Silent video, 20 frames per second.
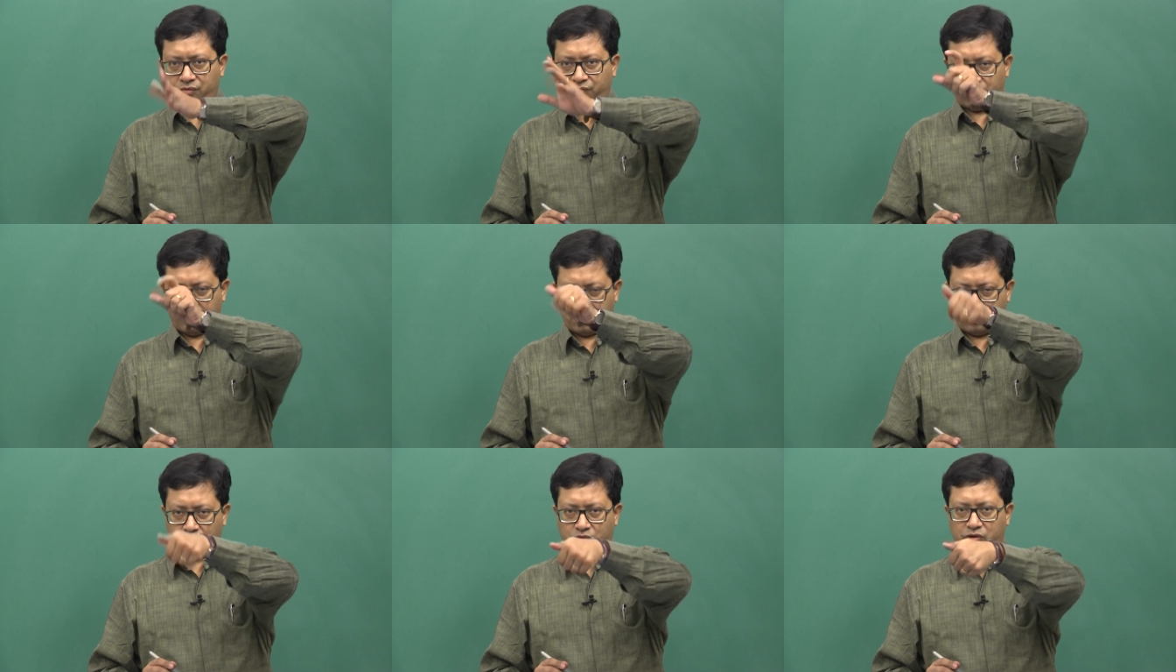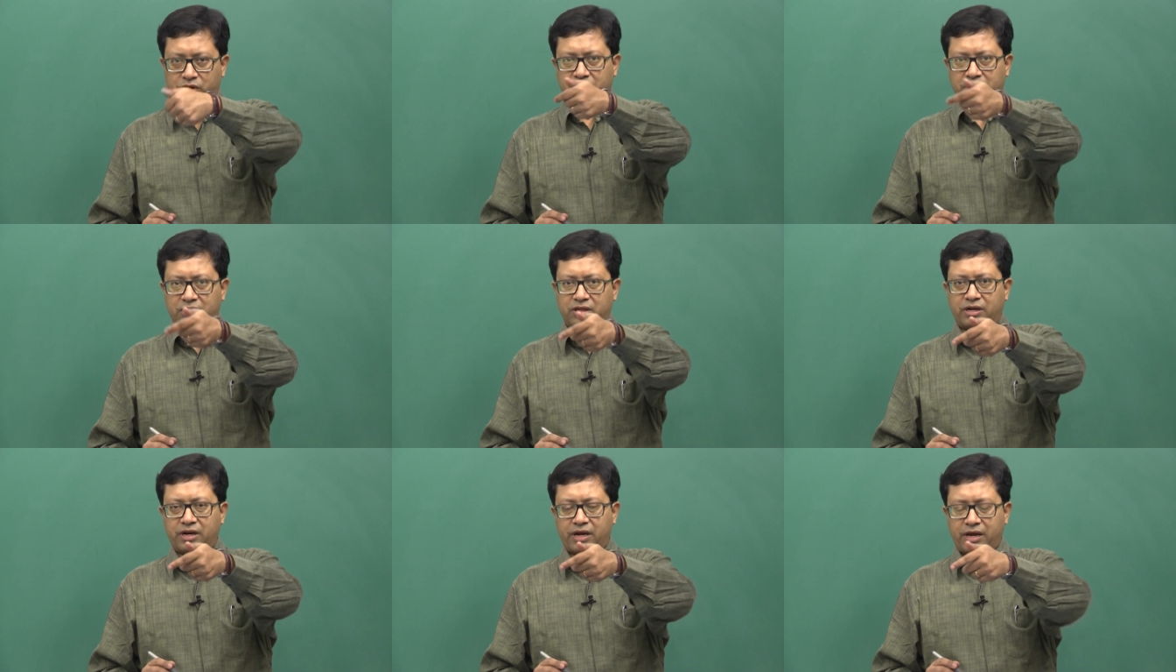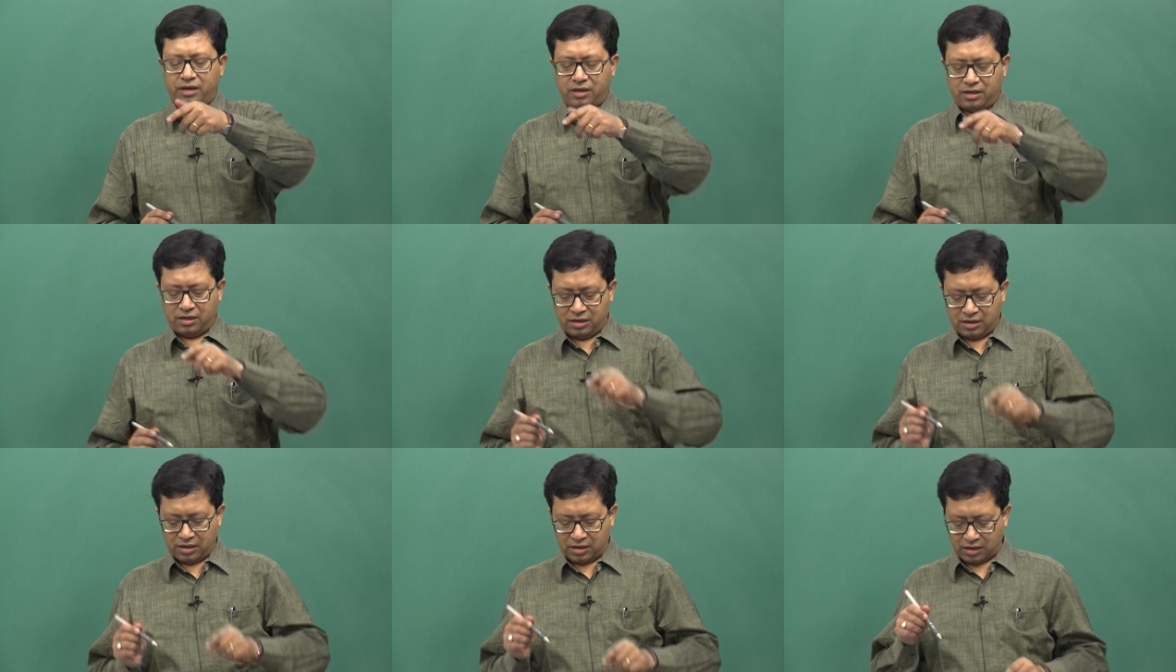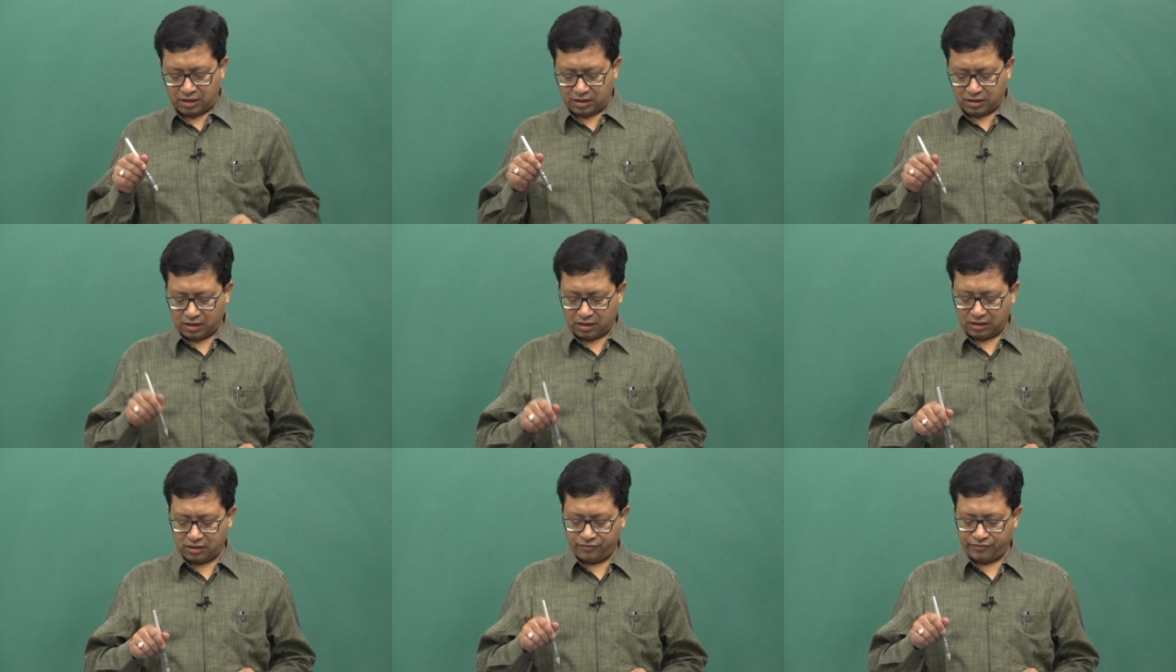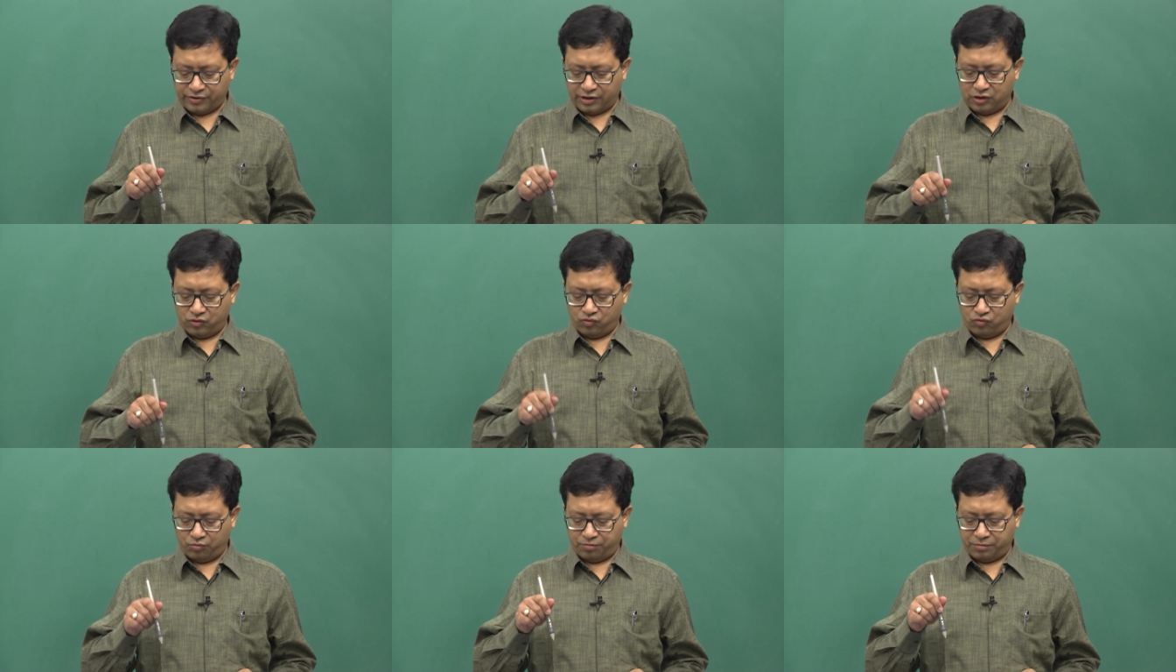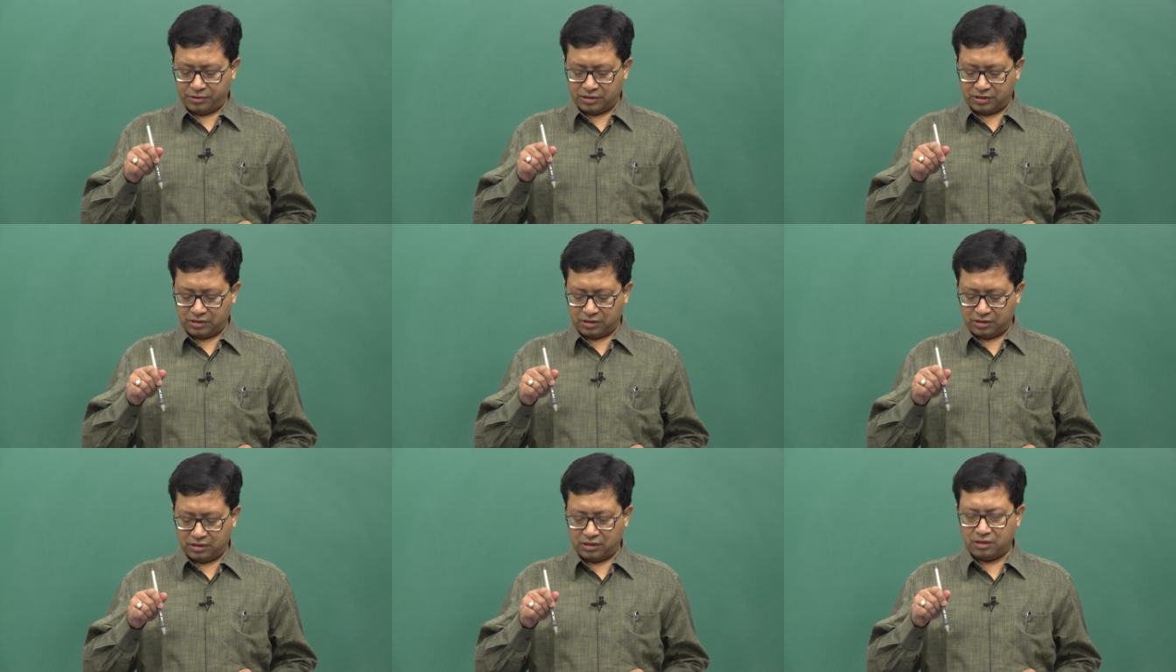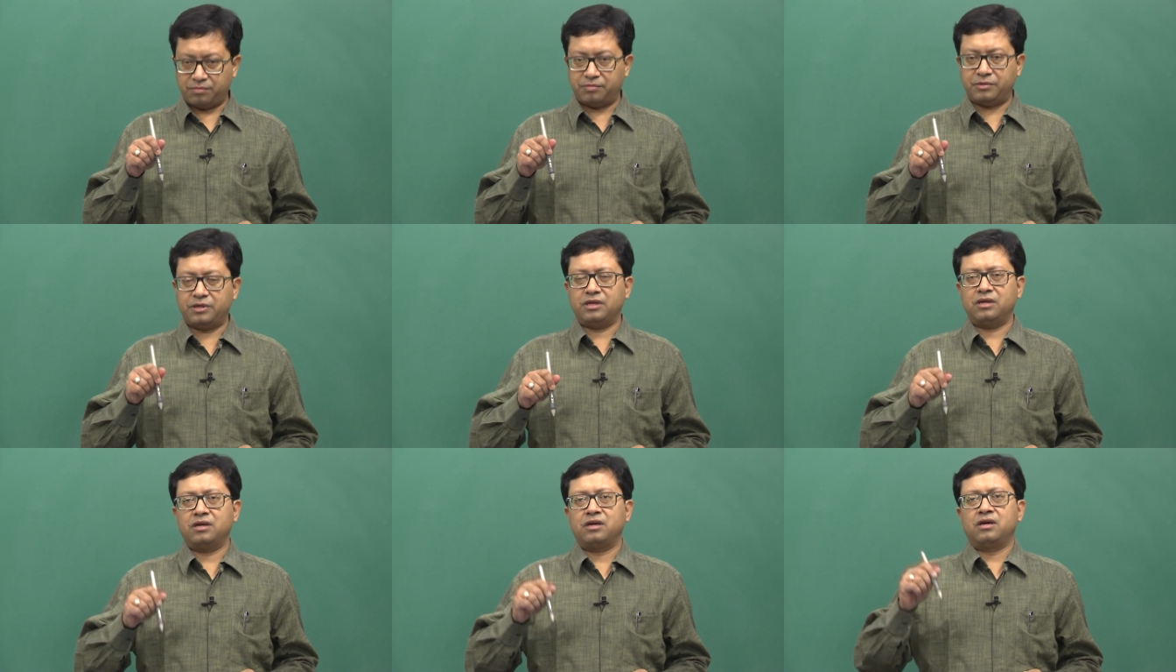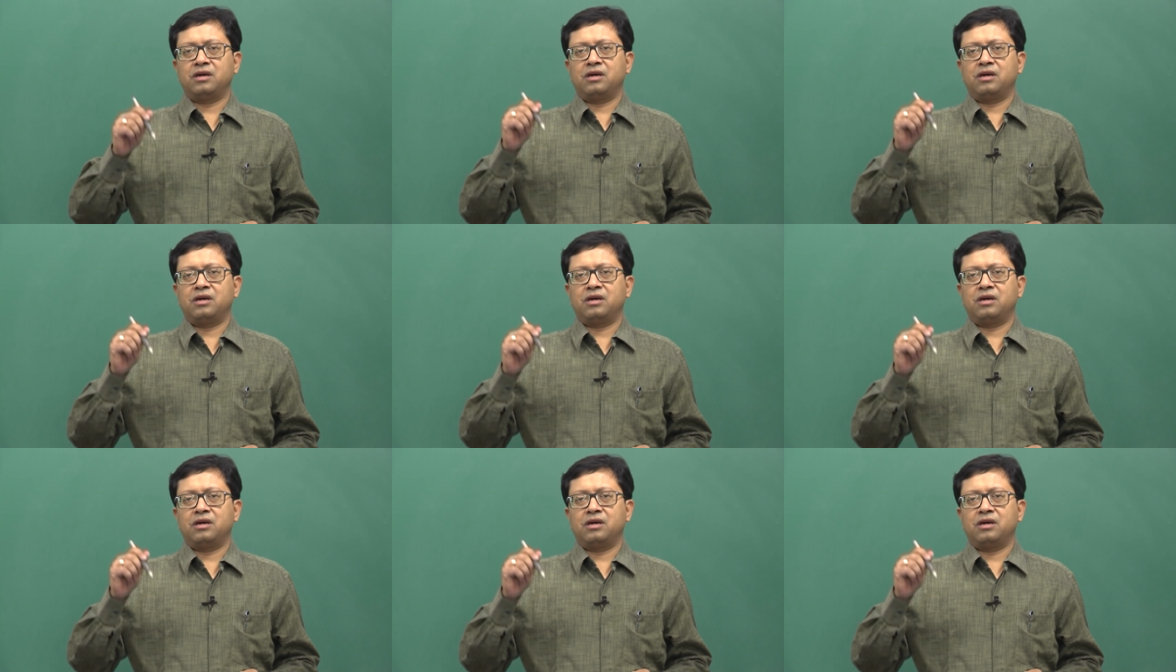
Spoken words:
for rolling the die, and the other values would basically be